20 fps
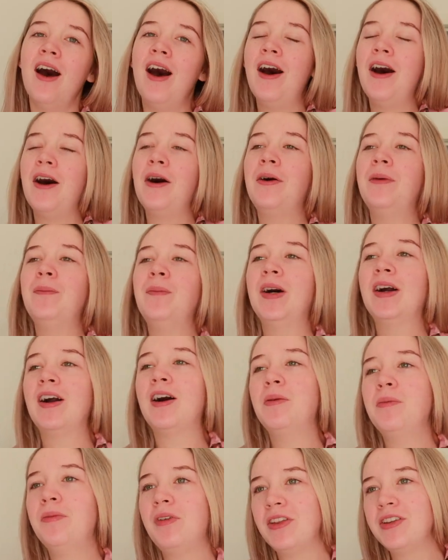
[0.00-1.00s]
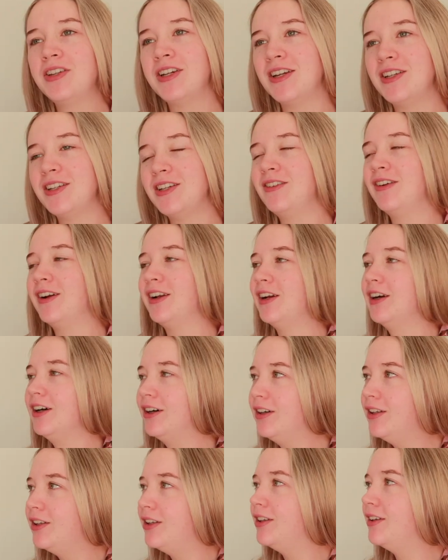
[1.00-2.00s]
um, I can't bother changing right
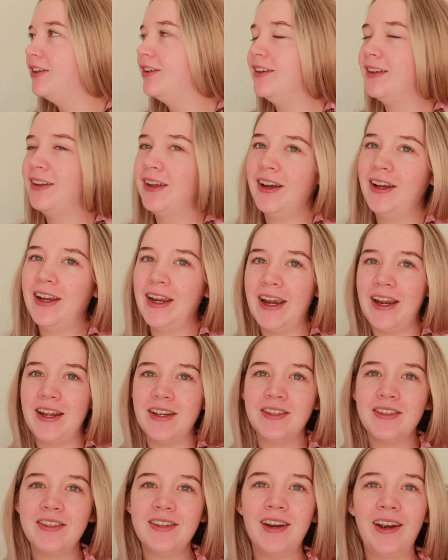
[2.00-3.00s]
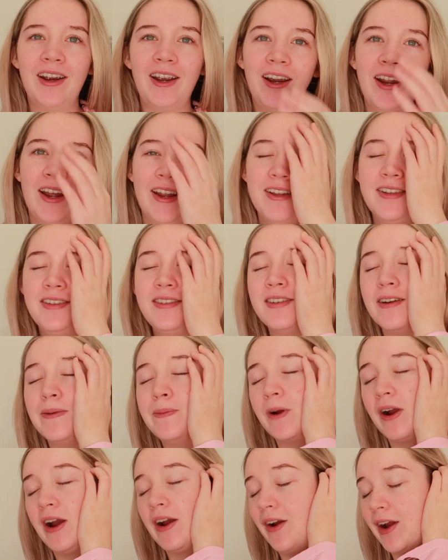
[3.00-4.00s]
now. Okay, so it is so
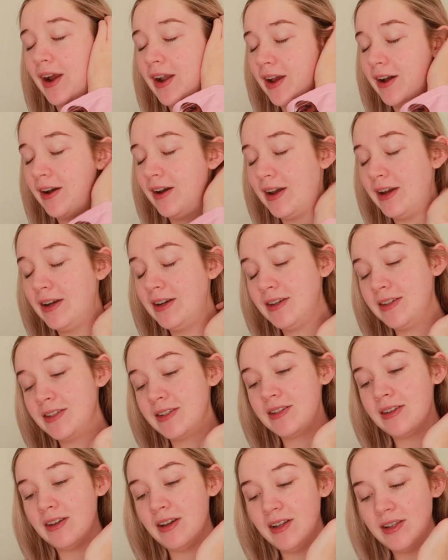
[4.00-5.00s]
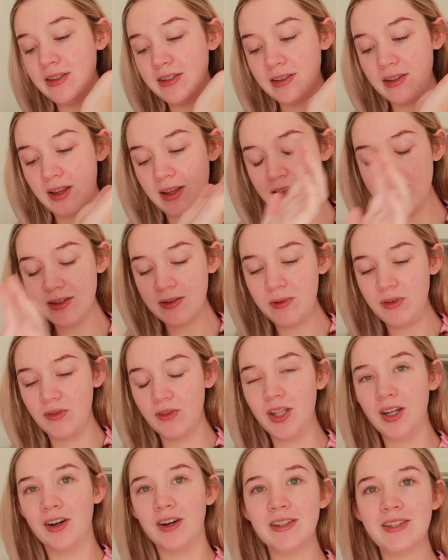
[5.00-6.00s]
bright right now. It is, it's, I think it's gonna be
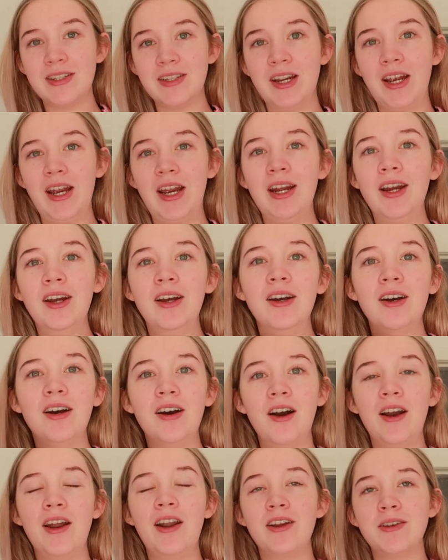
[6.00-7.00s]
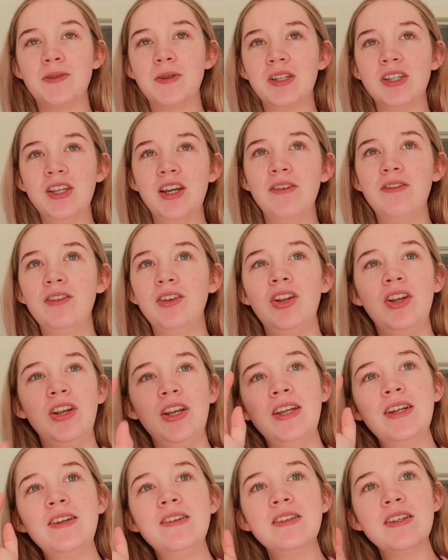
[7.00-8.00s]
really hot today. And especially over New
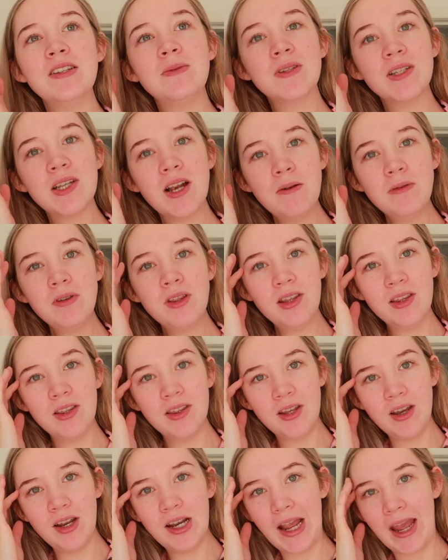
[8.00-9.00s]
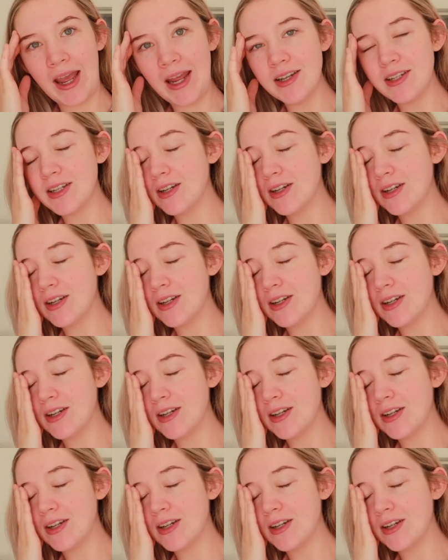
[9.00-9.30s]
Year's, it's supposed to go up to like thirty-eight